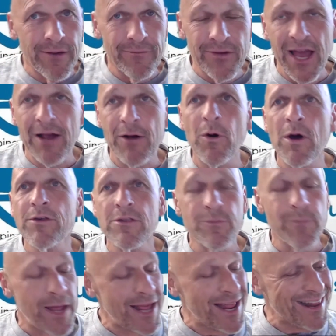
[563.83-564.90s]
If you got questions
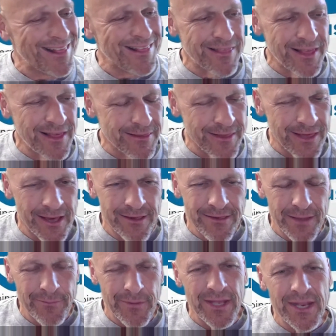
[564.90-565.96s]
about any of these things,
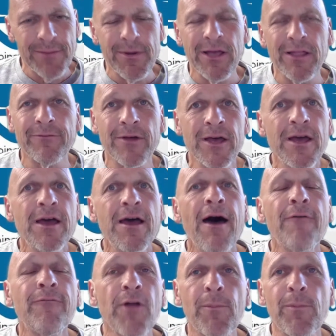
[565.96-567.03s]
send me an email at
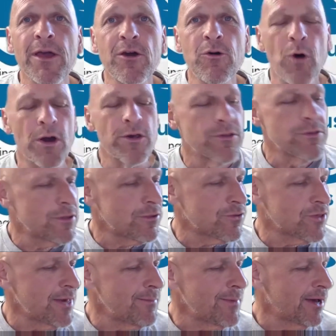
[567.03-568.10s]

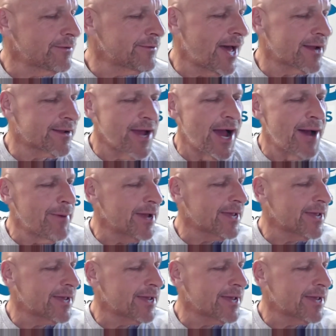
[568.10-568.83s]
flippingquestions@gmail.com.